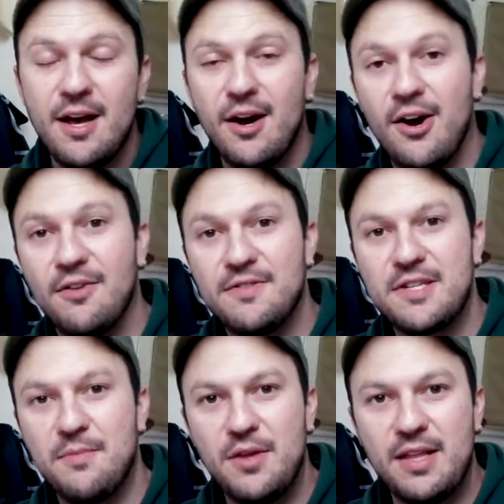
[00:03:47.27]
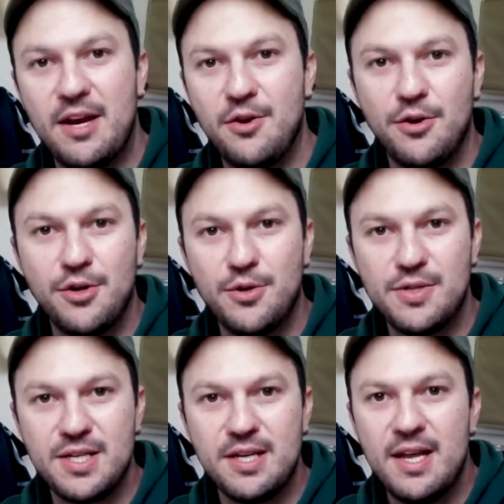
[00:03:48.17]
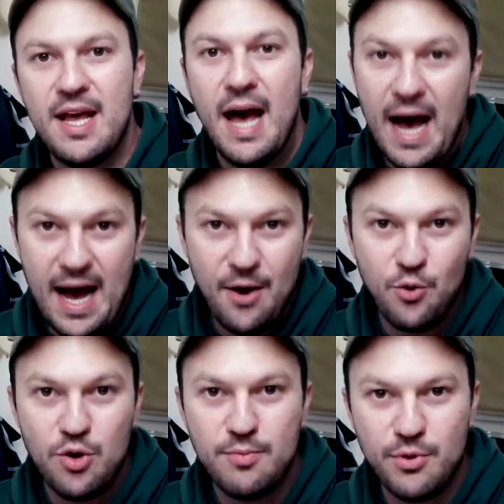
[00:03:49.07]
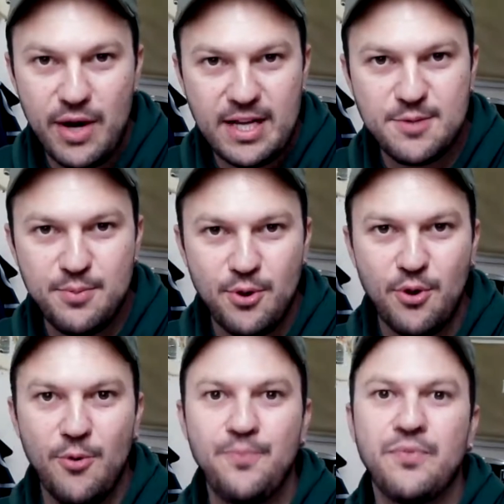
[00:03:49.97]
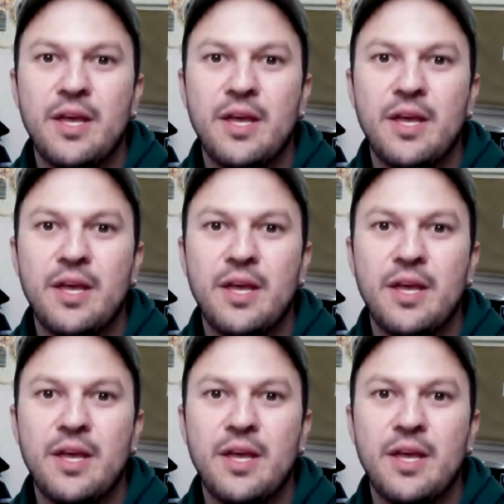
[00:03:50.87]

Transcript: of something that you're using our Marantz Pro